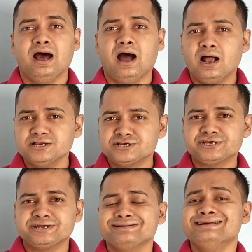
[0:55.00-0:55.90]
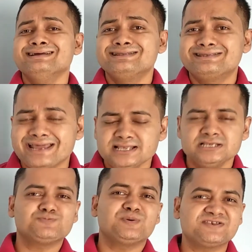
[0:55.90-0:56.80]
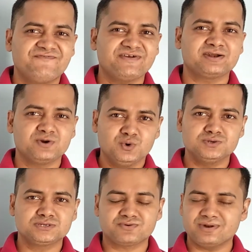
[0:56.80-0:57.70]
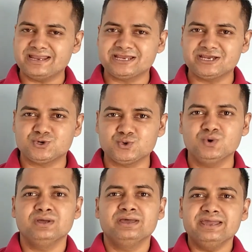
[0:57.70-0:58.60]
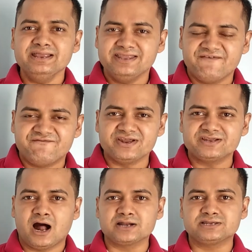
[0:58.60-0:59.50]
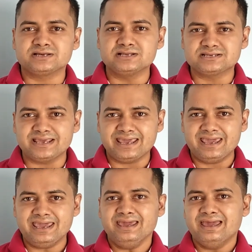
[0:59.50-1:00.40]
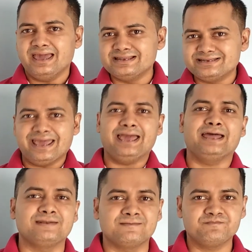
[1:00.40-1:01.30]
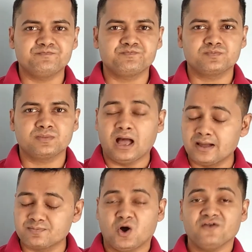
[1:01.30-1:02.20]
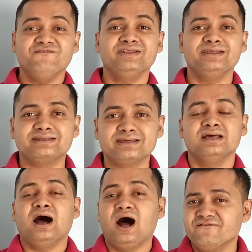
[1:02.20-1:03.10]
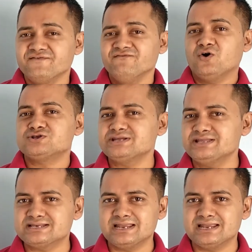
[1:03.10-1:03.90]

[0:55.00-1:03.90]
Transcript: I'll share 10 specific rules related to indefinite articles a and an. I'm confident after watching this